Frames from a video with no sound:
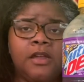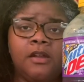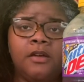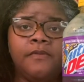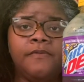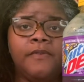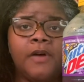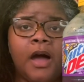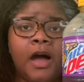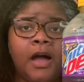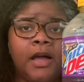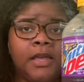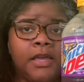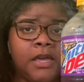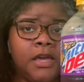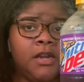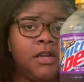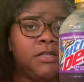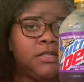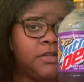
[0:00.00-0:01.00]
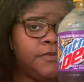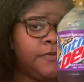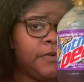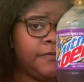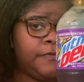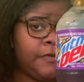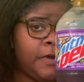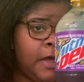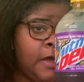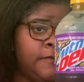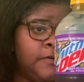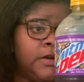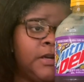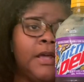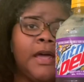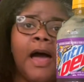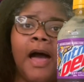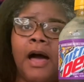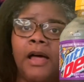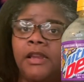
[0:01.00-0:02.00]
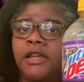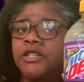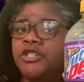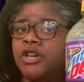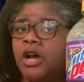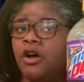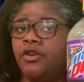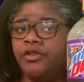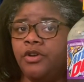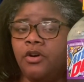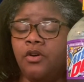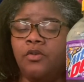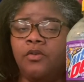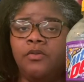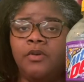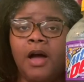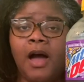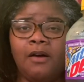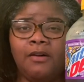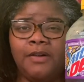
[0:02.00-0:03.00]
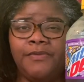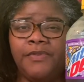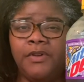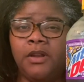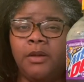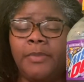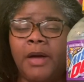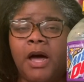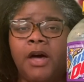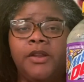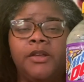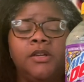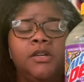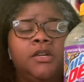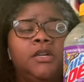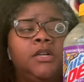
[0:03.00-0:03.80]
And if I get a different flavor, then I'll let y'all know how I feel about it